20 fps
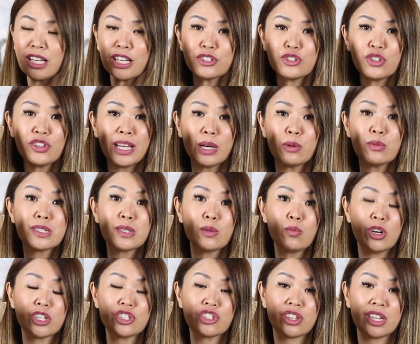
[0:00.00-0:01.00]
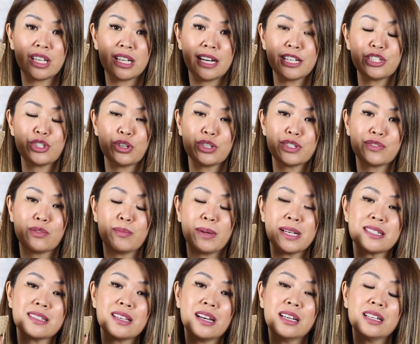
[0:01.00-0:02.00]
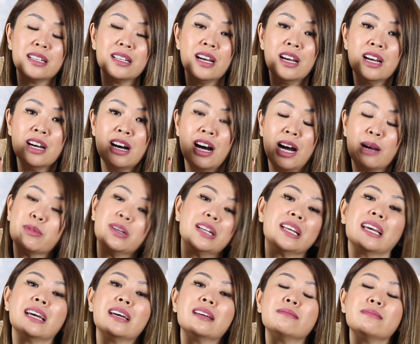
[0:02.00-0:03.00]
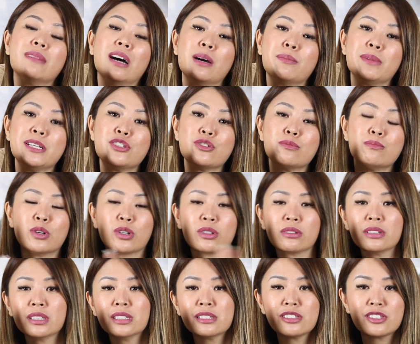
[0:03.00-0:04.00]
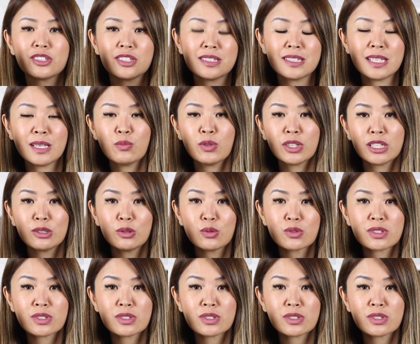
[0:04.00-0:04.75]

So that was a watch that I chose for my son. I'm going to get hubby to model it just to see what it